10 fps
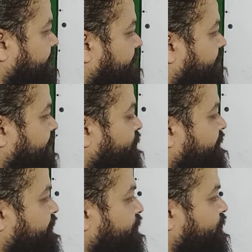what do
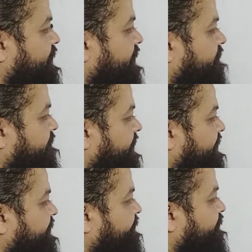we do?
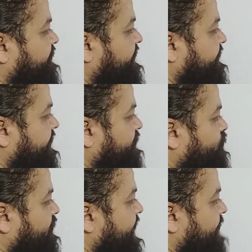Variance of theta 2
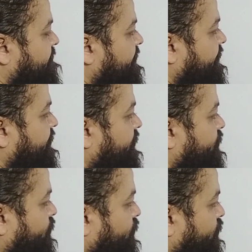cap
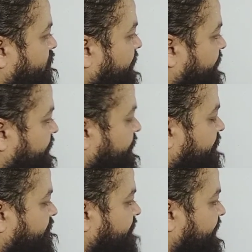over
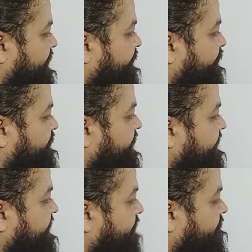variance of
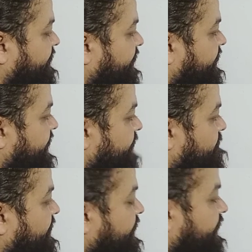theta 1
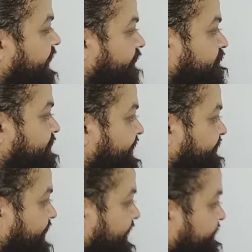cap. If this
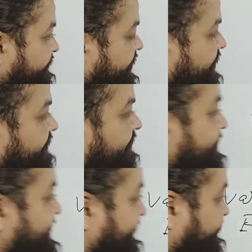answer is
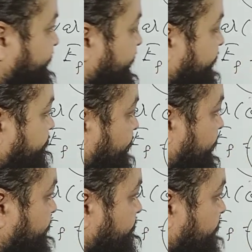less than 1,